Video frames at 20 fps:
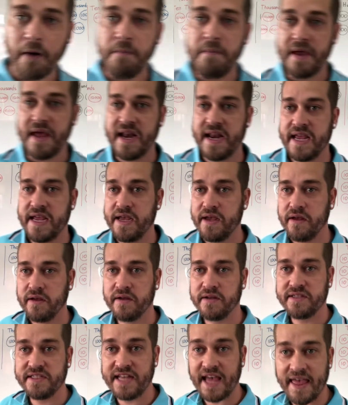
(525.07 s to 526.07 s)
many
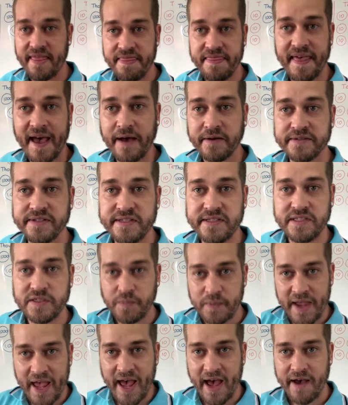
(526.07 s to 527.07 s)
10,000s
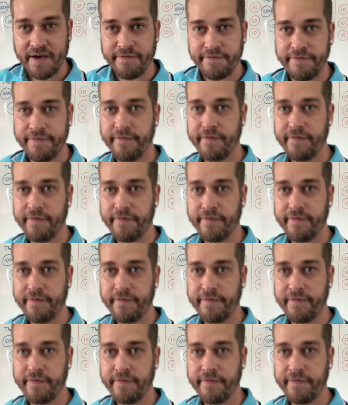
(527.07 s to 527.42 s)
we have?